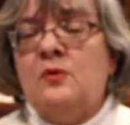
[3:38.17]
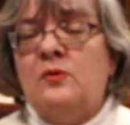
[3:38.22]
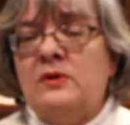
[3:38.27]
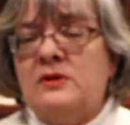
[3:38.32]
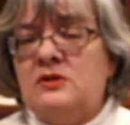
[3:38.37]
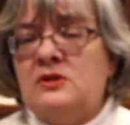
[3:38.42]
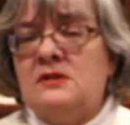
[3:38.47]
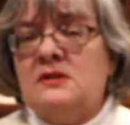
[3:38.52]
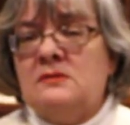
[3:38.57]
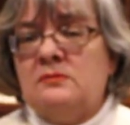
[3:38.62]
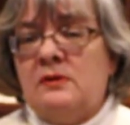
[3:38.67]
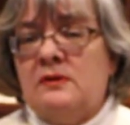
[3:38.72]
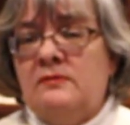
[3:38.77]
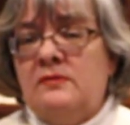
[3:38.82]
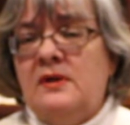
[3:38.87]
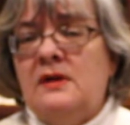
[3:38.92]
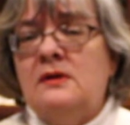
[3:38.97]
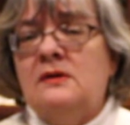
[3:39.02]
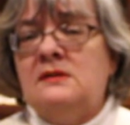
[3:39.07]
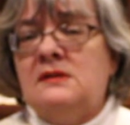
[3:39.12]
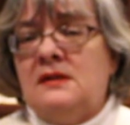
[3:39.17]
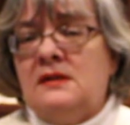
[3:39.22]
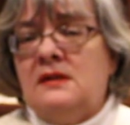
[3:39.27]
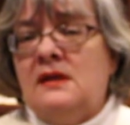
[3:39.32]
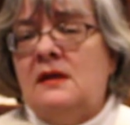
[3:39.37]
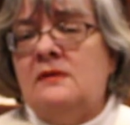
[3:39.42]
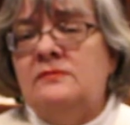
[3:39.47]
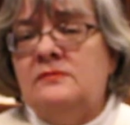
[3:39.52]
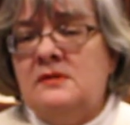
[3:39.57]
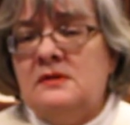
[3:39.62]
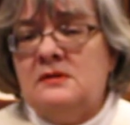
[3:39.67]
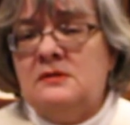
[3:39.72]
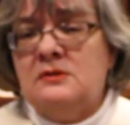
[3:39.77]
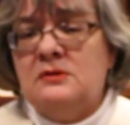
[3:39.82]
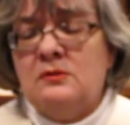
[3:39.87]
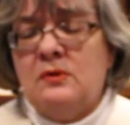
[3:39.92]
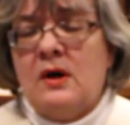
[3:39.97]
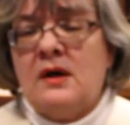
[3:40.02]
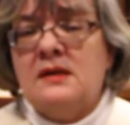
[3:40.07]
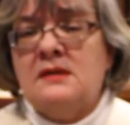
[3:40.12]
which is revealed and gifted
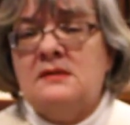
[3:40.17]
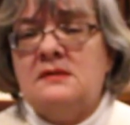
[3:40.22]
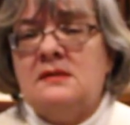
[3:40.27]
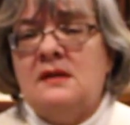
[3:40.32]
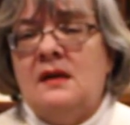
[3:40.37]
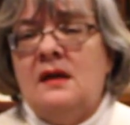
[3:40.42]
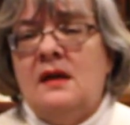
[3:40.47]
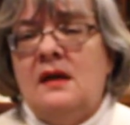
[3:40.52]
to us,